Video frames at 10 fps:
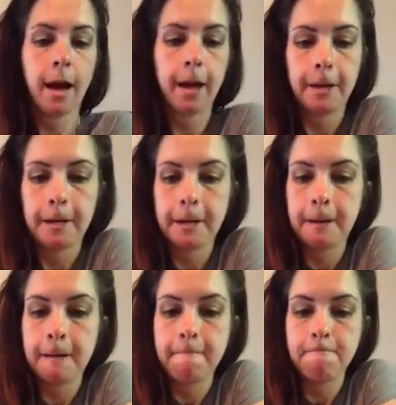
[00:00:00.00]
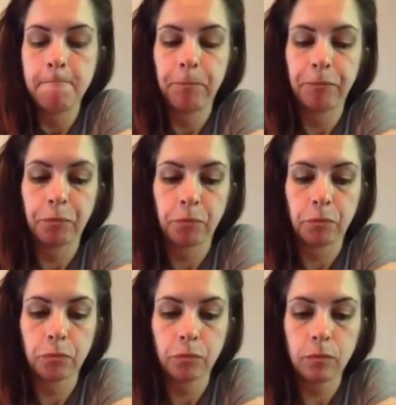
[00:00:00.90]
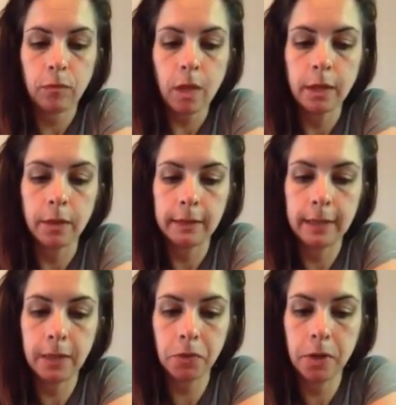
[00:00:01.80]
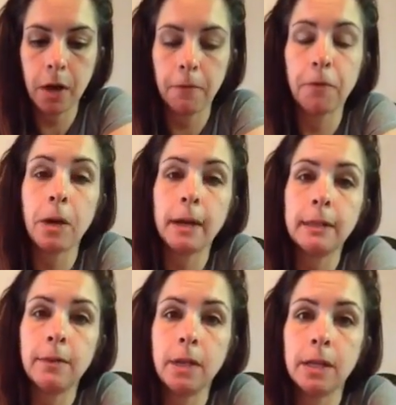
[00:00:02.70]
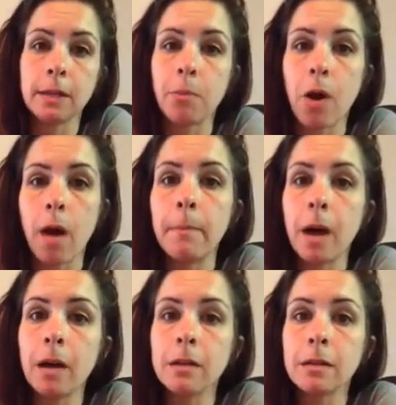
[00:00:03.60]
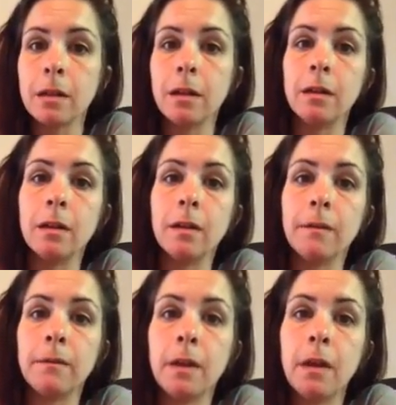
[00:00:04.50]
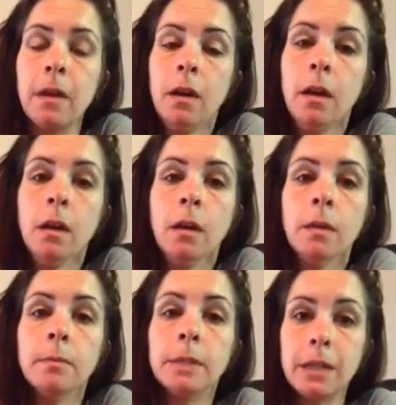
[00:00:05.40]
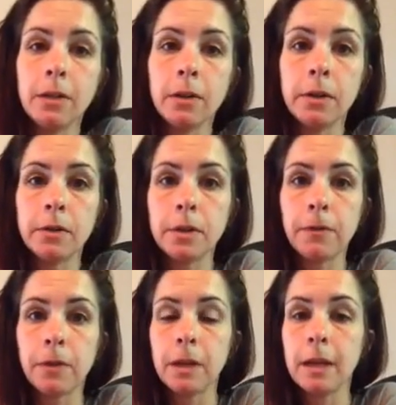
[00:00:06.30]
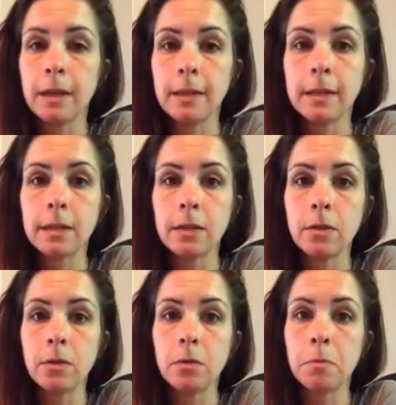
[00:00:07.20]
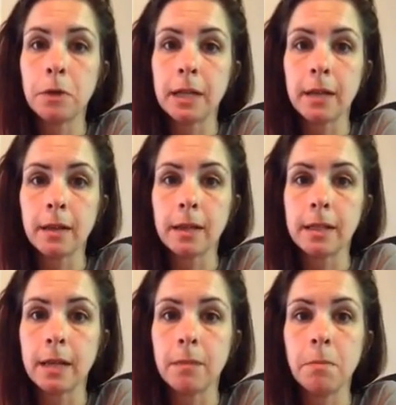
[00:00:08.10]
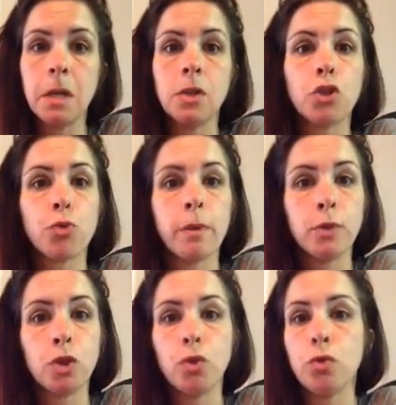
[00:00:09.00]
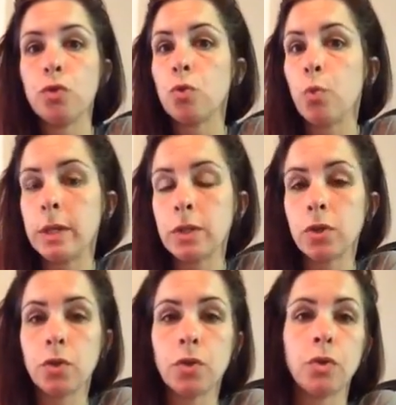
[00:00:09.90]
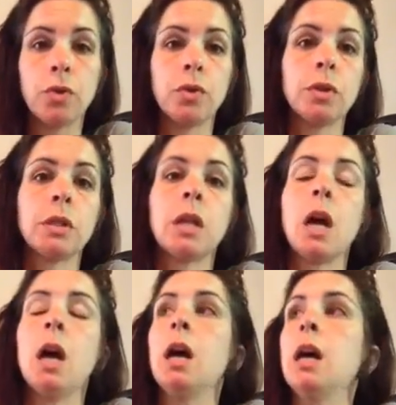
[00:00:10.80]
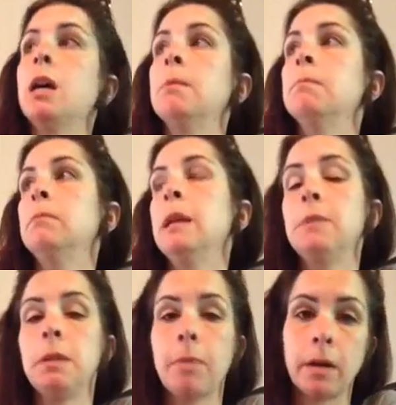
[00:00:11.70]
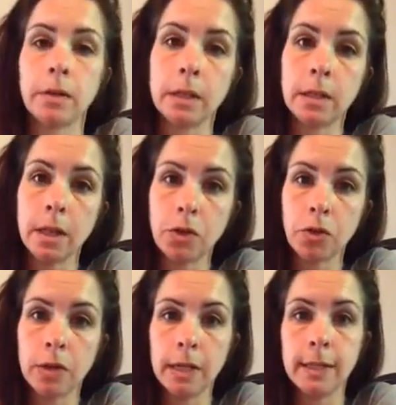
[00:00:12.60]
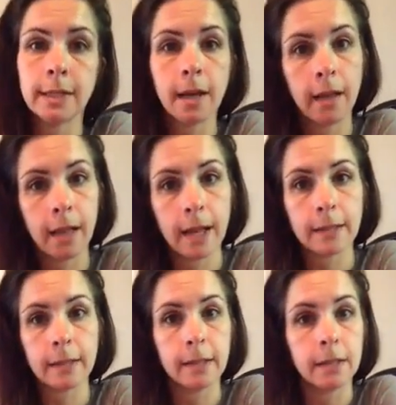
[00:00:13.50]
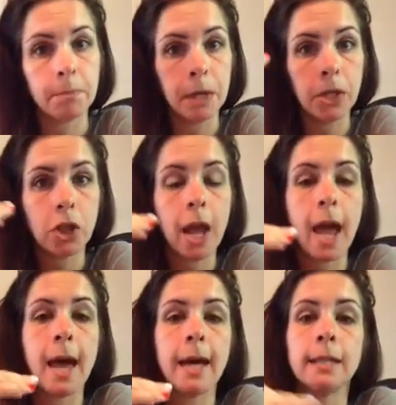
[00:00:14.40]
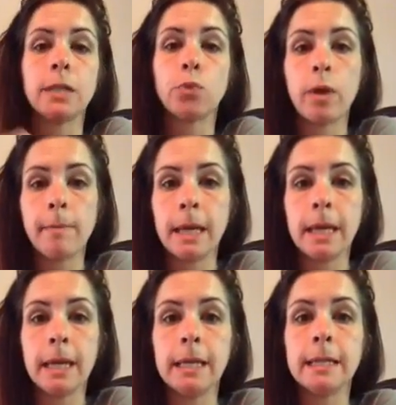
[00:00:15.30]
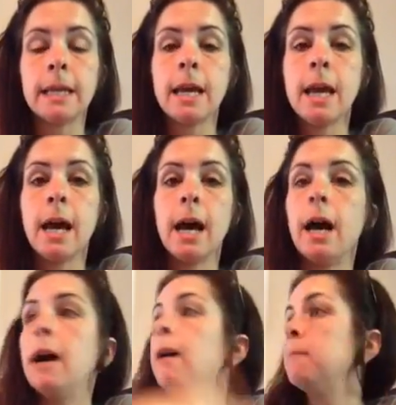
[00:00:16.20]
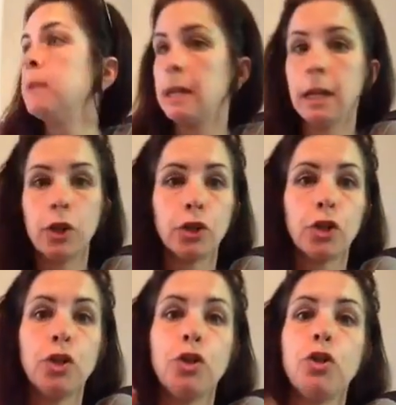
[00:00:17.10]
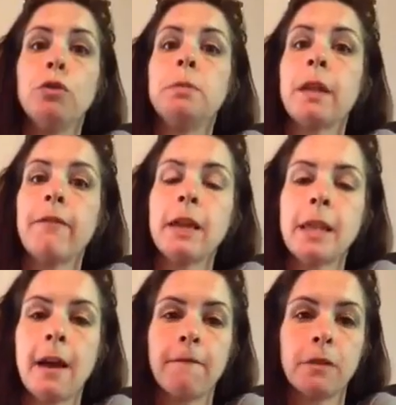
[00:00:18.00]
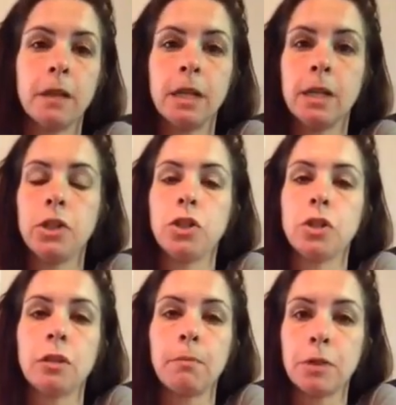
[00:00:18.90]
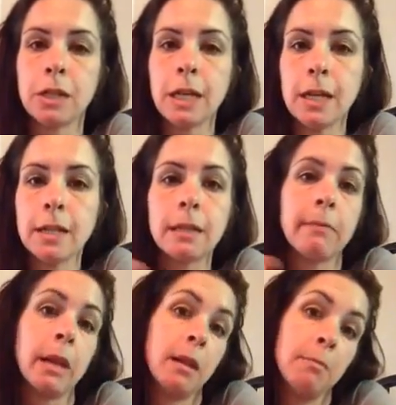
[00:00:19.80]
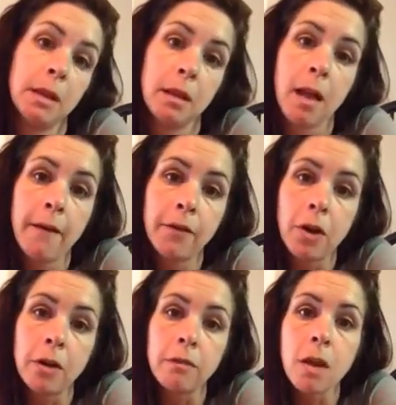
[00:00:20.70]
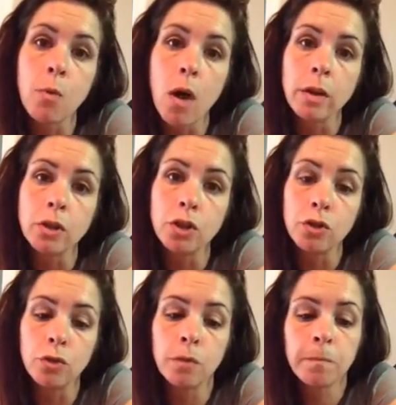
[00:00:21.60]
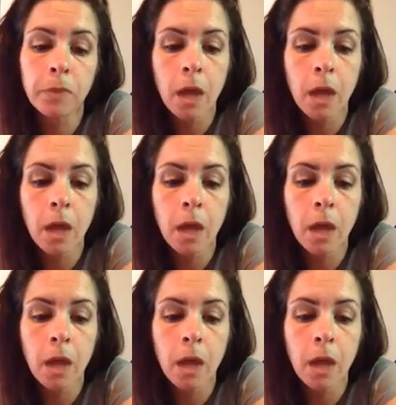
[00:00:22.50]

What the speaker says: So that sensory, our free activity is a prop box of materials for the kids to pretend like a day at the beach: swimsuits, whistles, empty bottles of sunscreen, sunglasses, beach hats, swimmies, an inner tube, stuff like that for the kids just to pretend. Somebody can be the lifeguard if they want to.